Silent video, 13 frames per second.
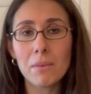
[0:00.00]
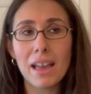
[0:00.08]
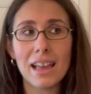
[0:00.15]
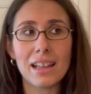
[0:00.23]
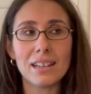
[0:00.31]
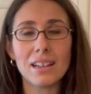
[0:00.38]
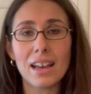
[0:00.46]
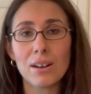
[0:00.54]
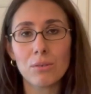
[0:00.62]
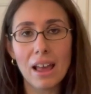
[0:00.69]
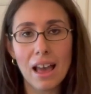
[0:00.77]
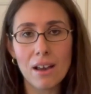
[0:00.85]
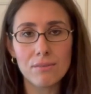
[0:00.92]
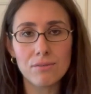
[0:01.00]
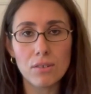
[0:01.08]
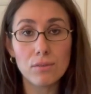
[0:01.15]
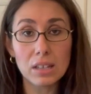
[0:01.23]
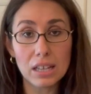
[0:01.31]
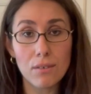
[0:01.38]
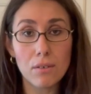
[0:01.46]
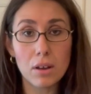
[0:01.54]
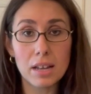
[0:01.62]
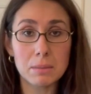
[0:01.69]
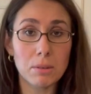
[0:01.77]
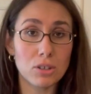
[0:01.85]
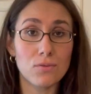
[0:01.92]
and I don't have like as
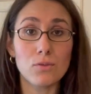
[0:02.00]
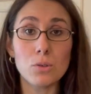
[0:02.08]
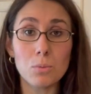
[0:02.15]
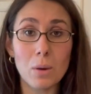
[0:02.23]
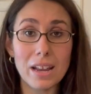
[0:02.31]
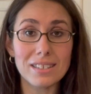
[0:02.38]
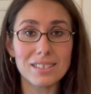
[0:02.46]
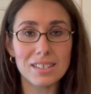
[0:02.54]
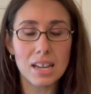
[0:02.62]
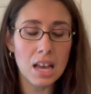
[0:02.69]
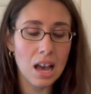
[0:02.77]
much food waste,